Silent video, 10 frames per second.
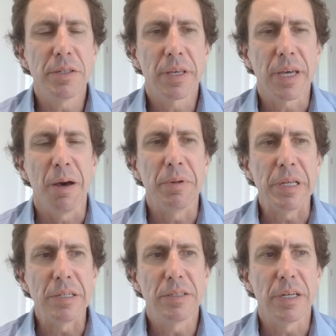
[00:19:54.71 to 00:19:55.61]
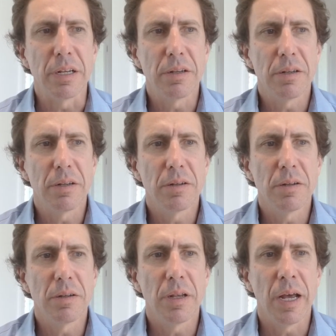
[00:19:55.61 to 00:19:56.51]
of the companies that
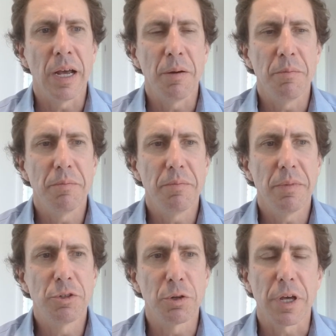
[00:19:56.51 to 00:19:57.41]
took